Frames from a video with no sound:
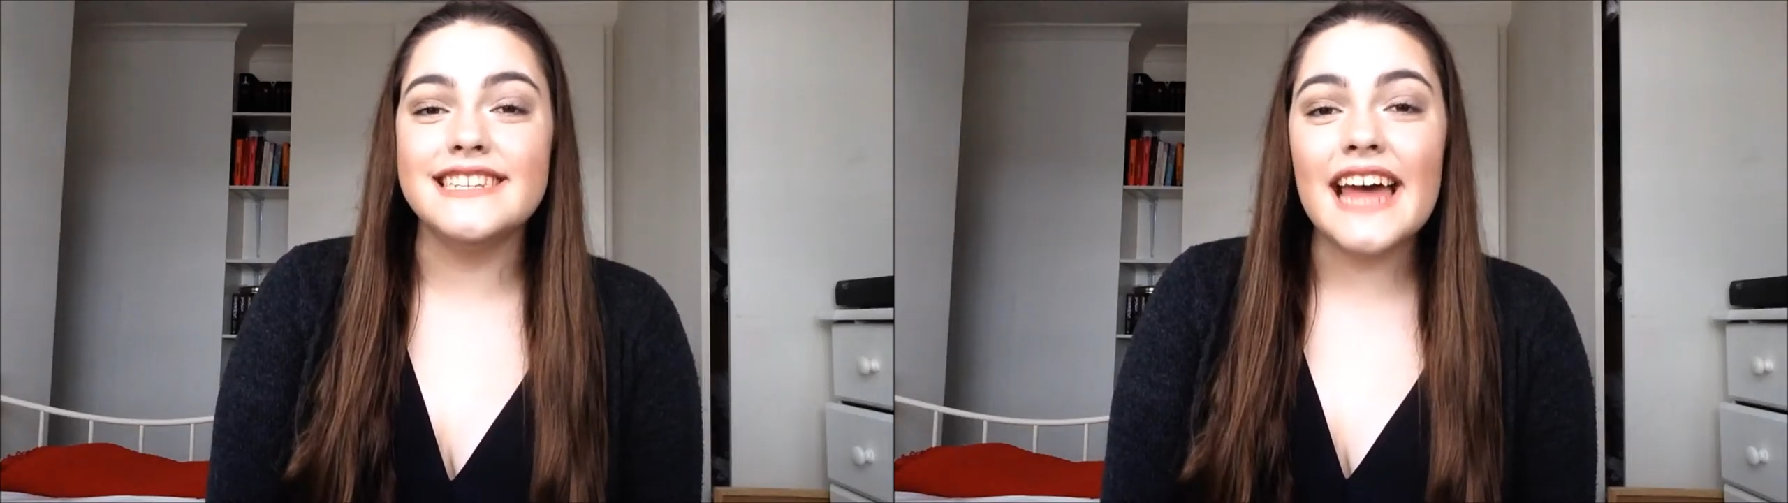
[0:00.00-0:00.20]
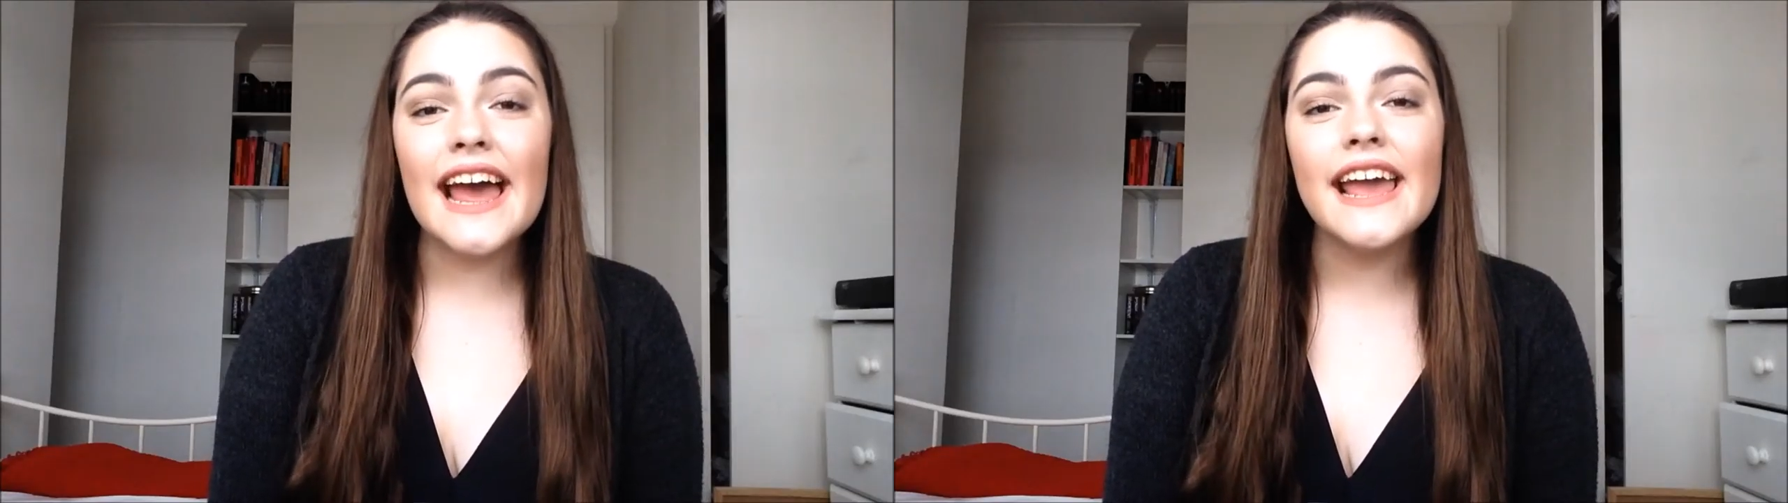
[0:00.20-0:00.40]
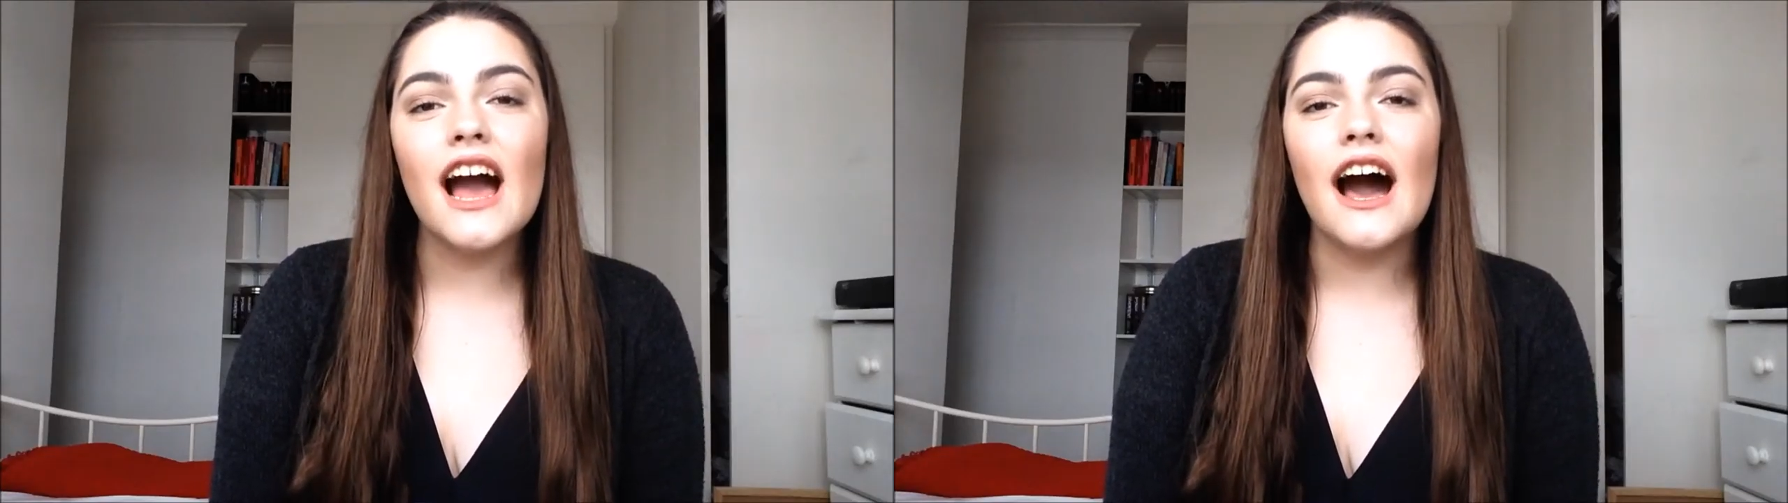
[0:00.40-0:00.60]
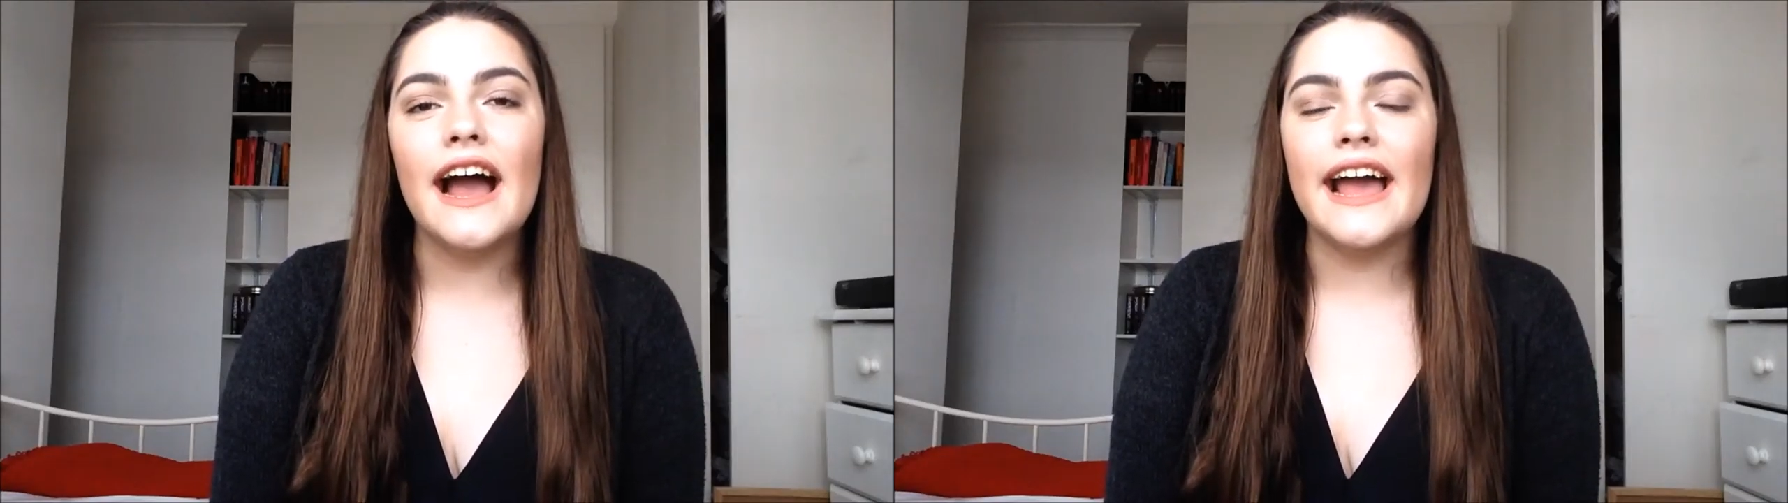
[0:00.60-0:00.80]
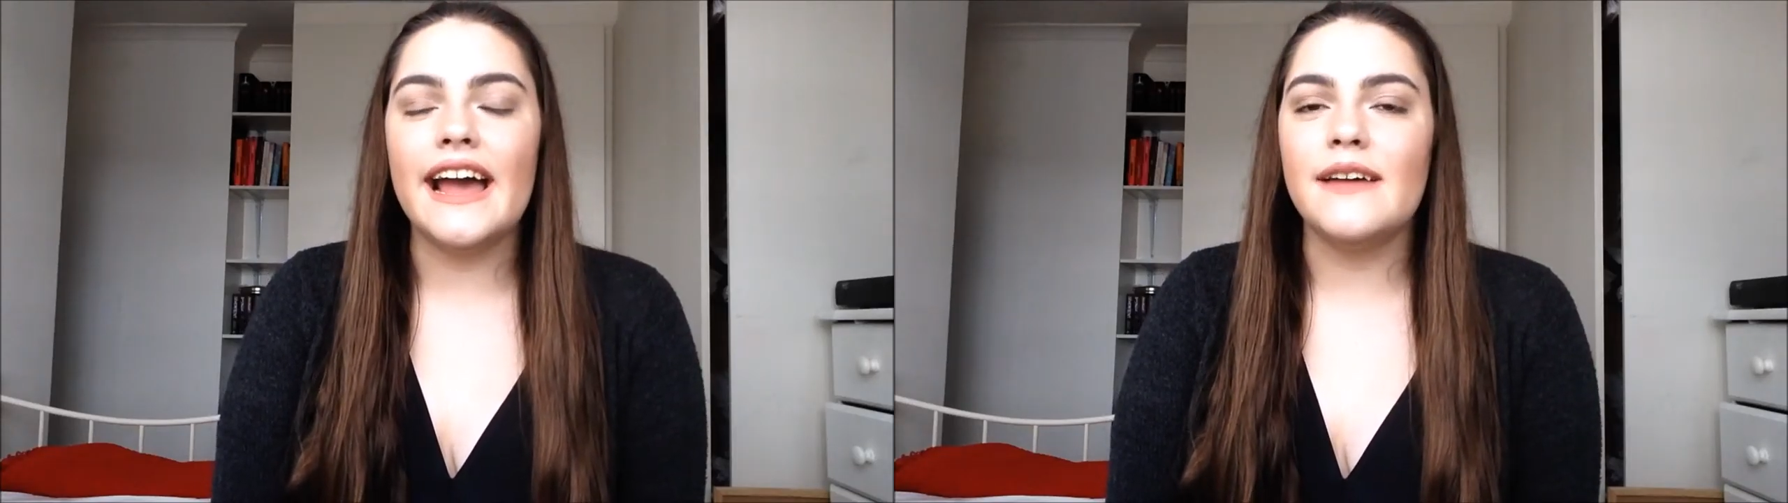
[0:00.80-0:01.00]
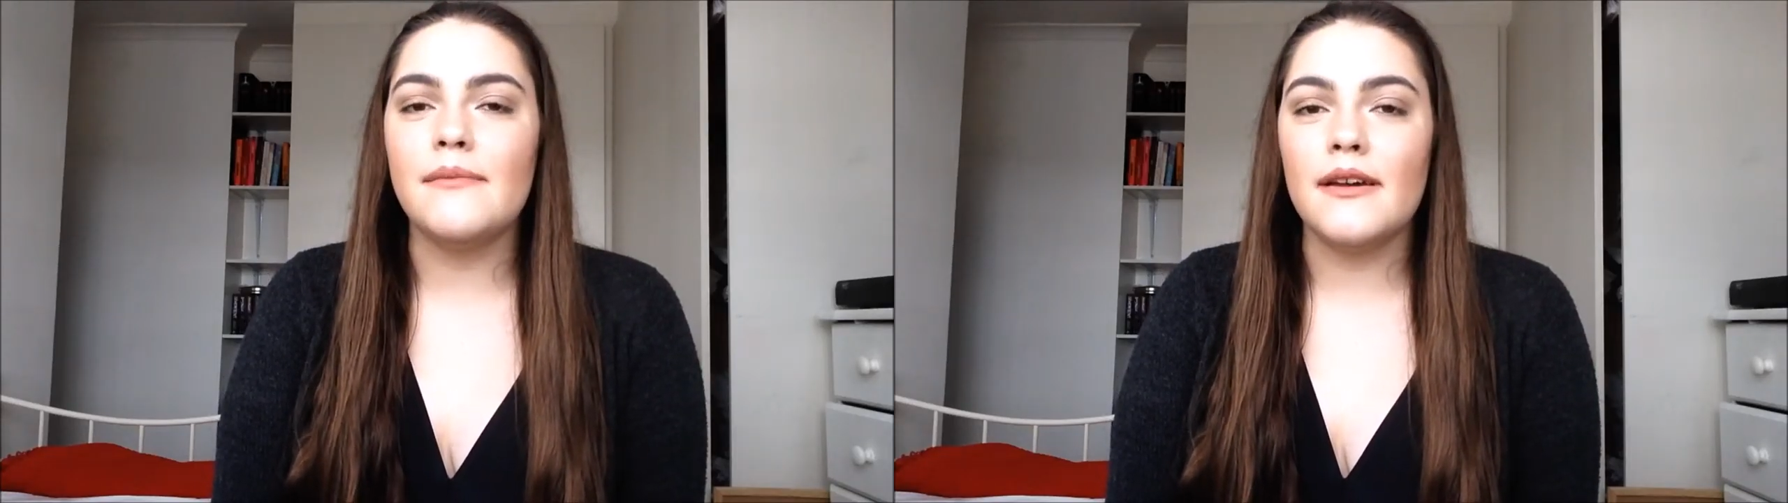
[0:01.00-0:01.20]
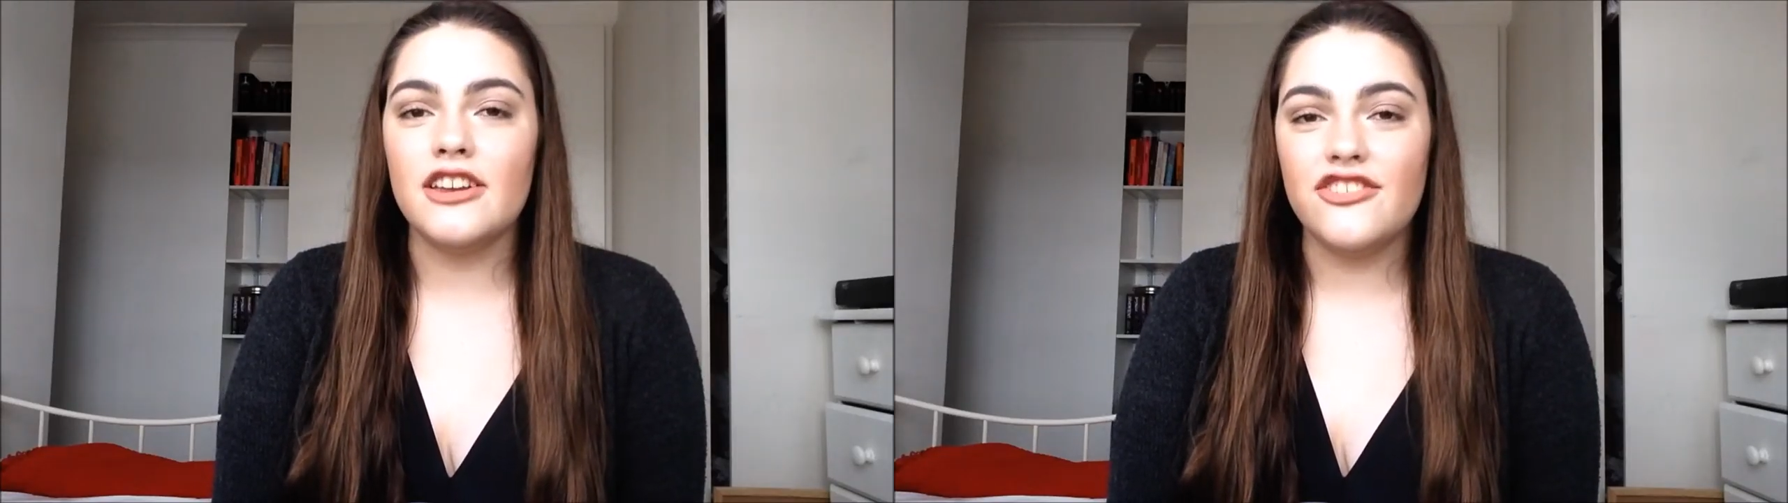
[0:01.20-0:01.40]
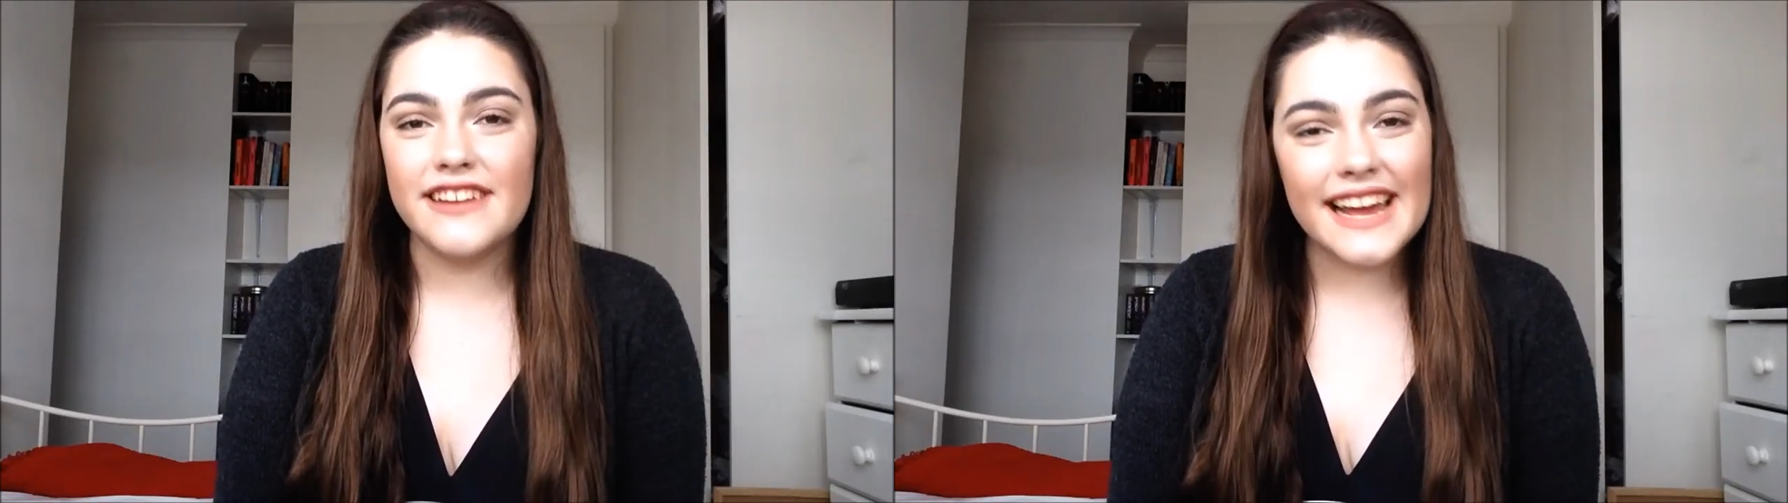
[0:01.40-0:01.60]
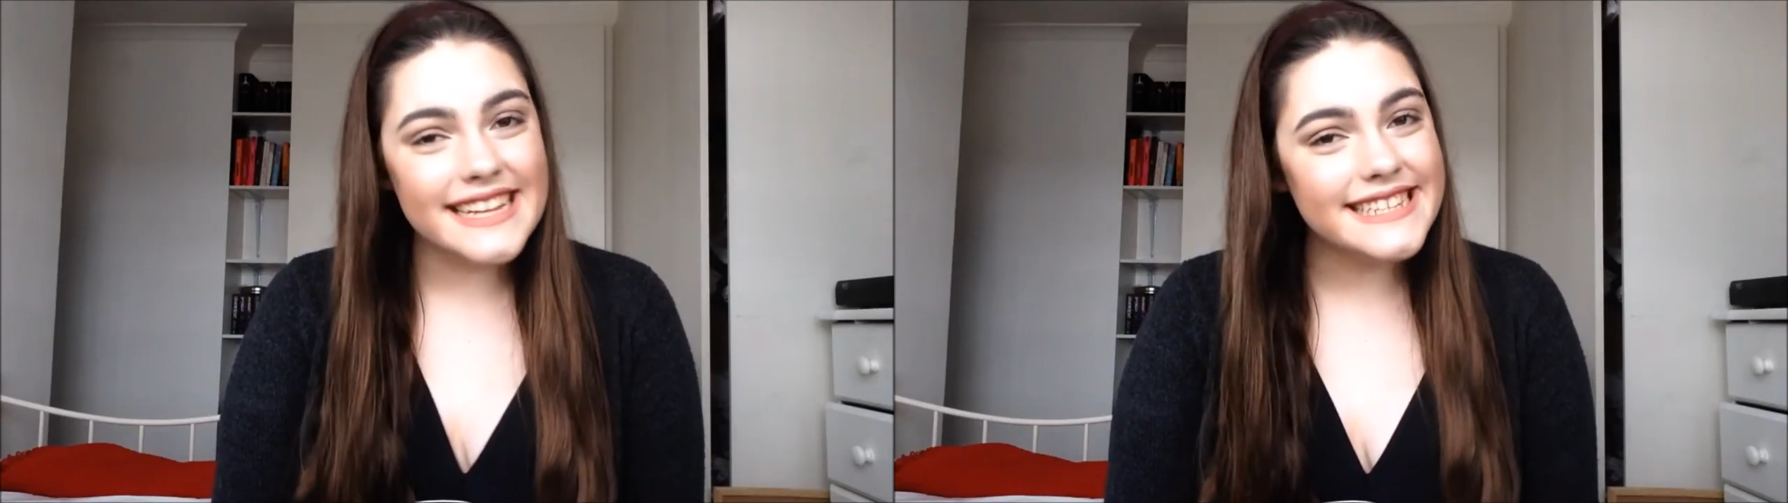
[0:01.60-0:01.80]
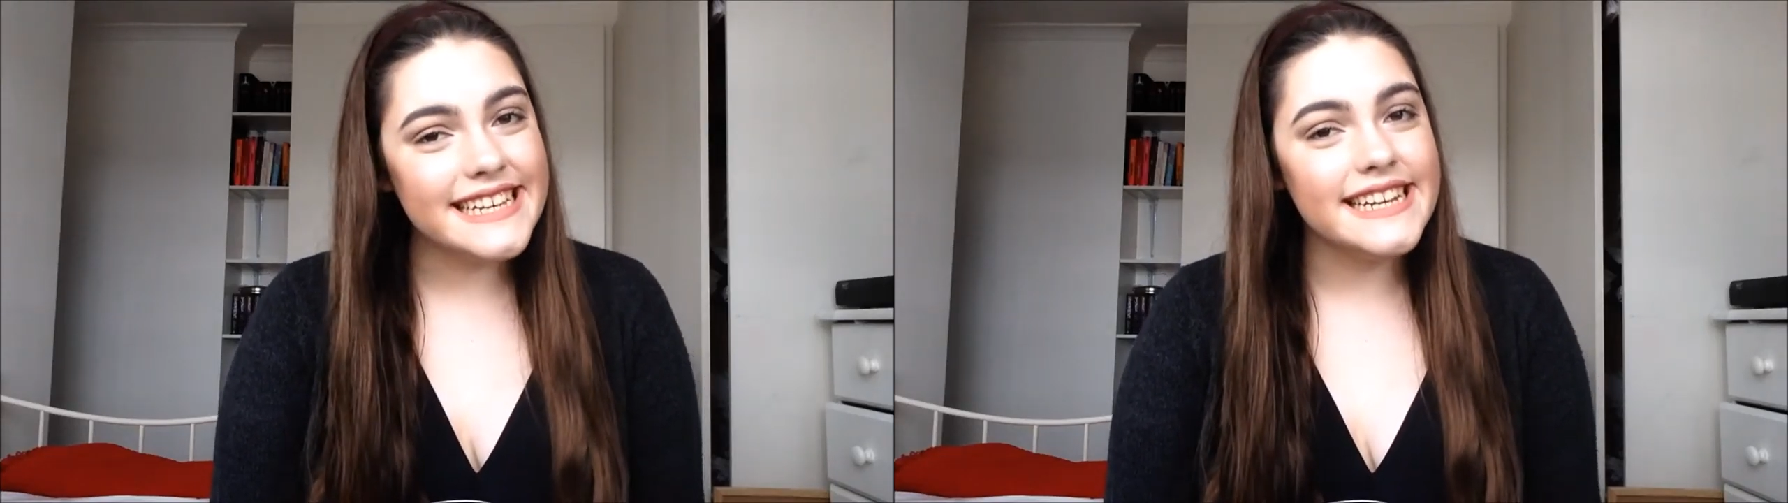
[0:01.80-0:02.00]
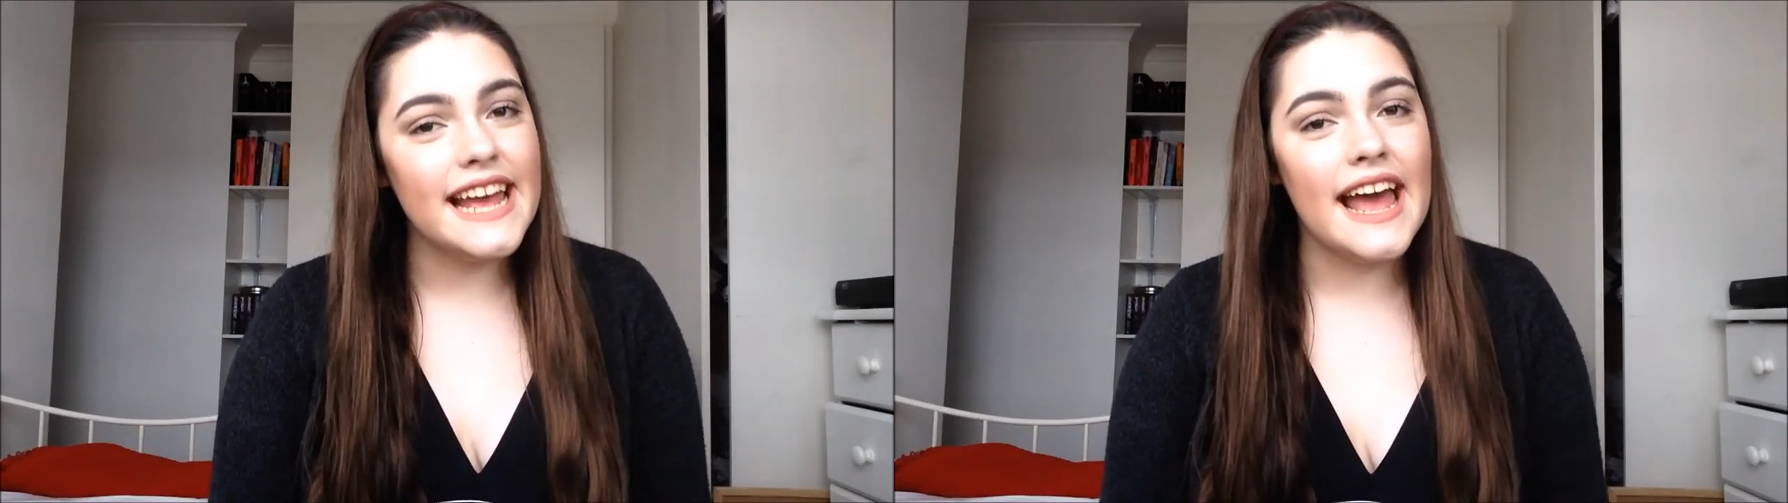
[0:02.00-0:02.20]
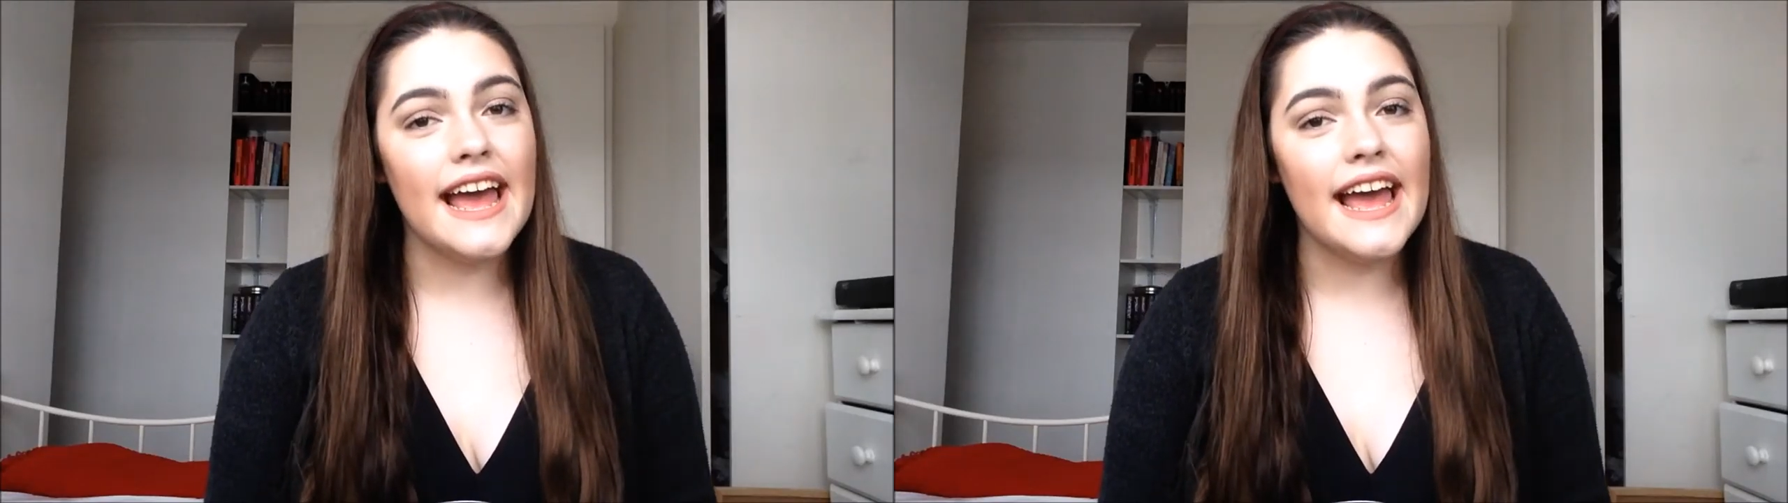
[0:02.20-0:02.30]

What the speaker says: Today I am creating